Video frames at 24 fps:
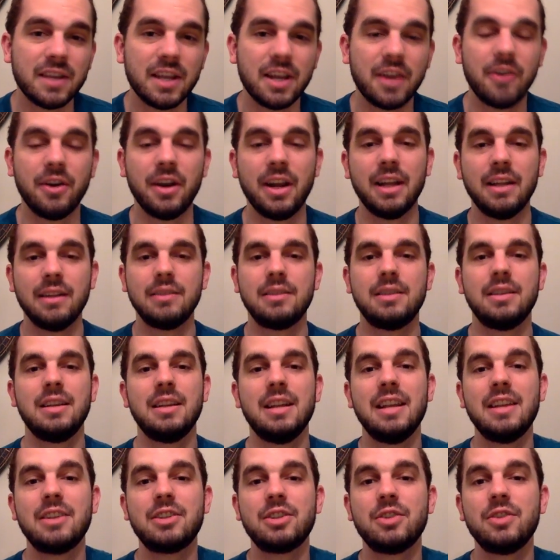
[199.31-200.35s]
internet,
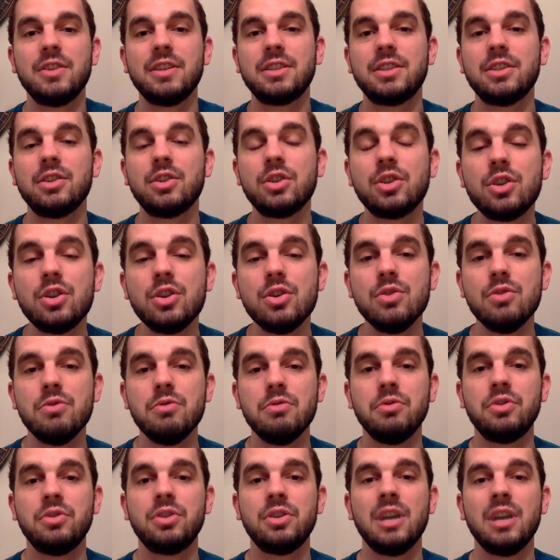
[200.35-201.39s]
and so this is
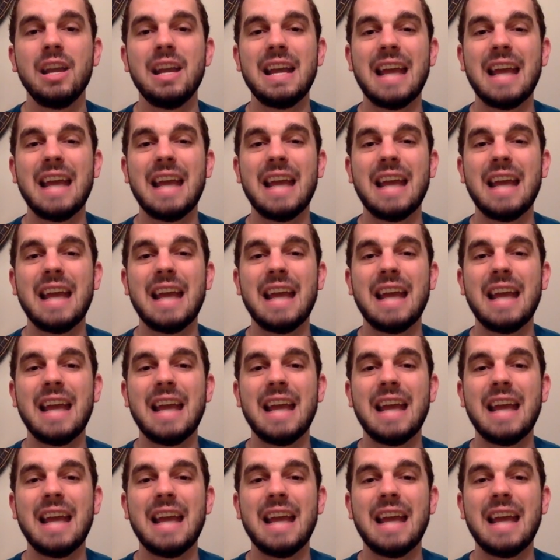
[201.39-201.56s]
huge.